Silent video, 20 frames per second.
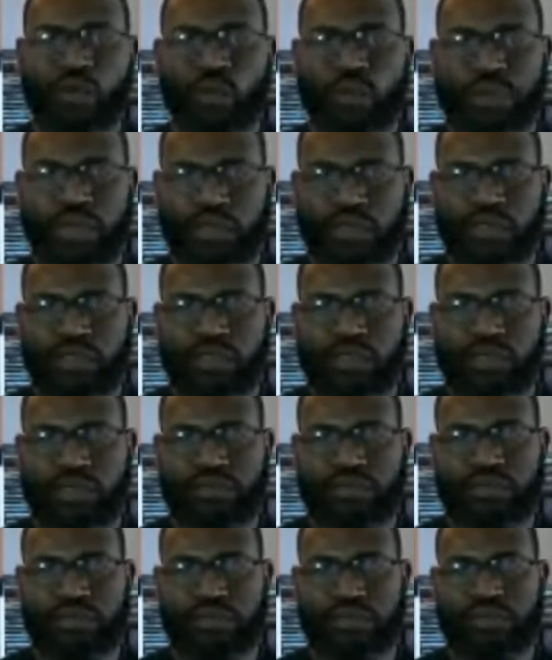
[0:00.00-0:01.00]
for hooping.
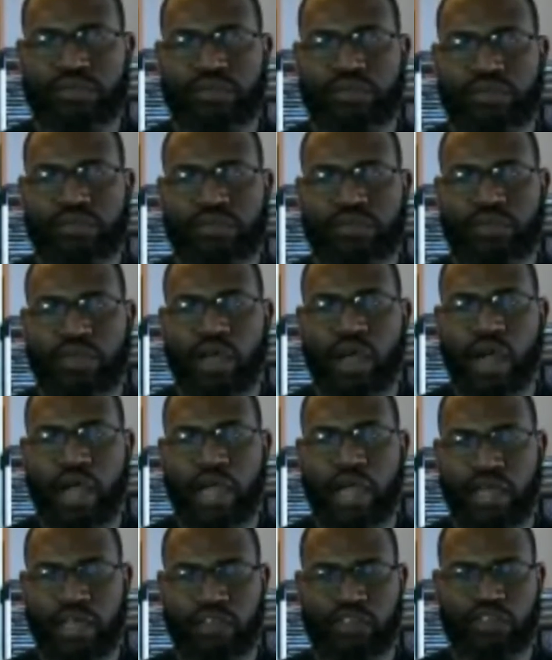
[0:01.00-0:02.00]

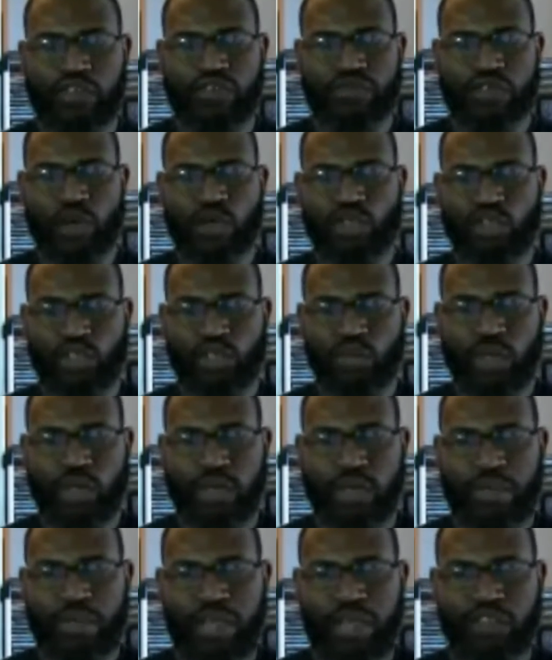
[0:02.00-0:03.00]
All right, it's the first shoe
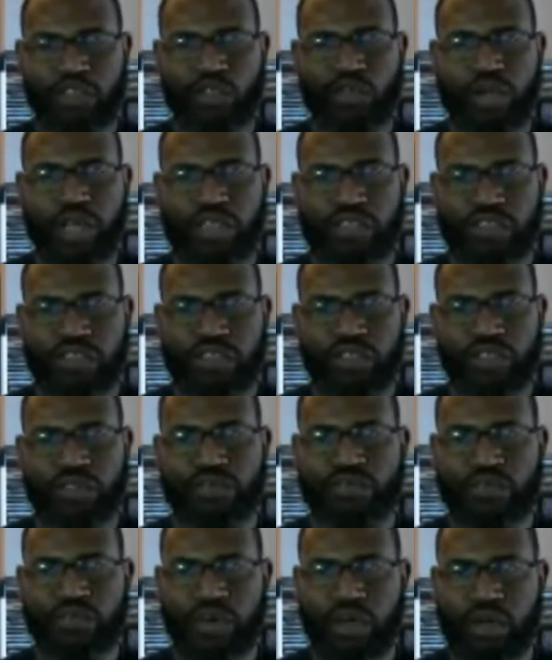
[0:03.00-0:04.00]
that made the
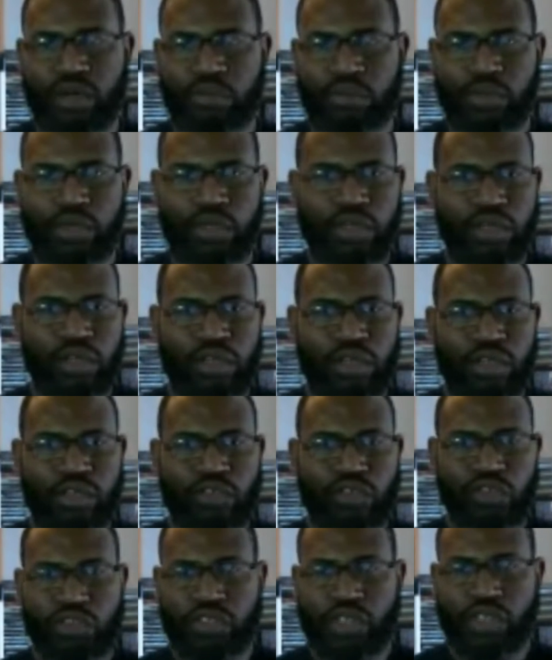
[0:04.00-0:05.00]
transition from
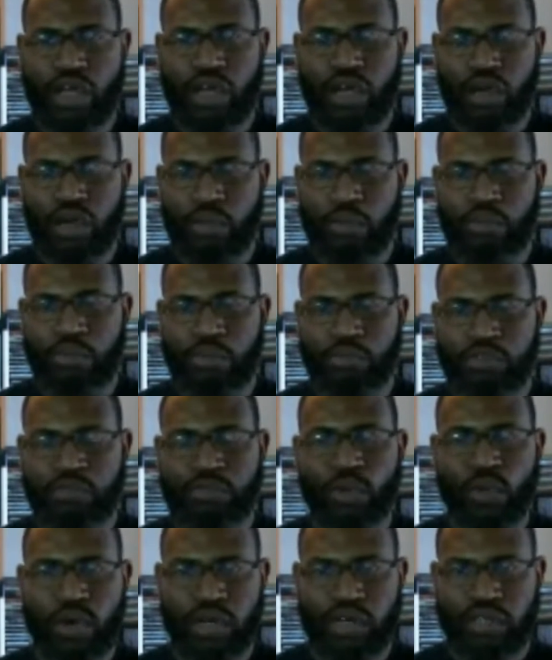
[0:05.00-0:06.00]

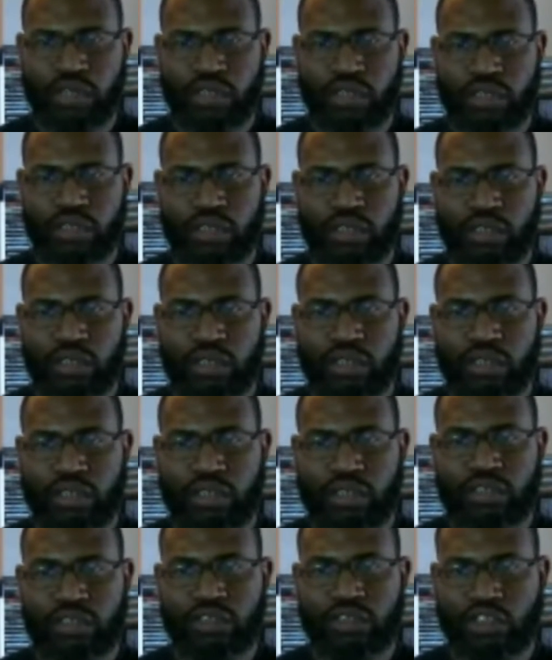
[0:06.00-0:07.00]
sport
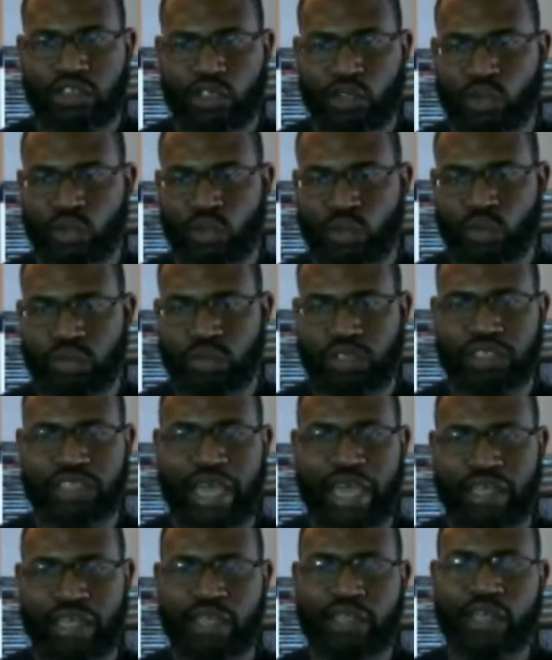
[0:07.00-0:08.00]
to
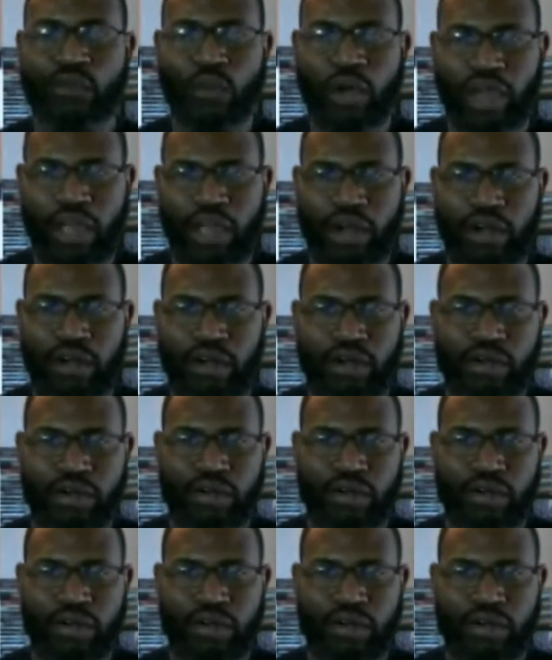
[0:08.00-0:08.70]
daily wear,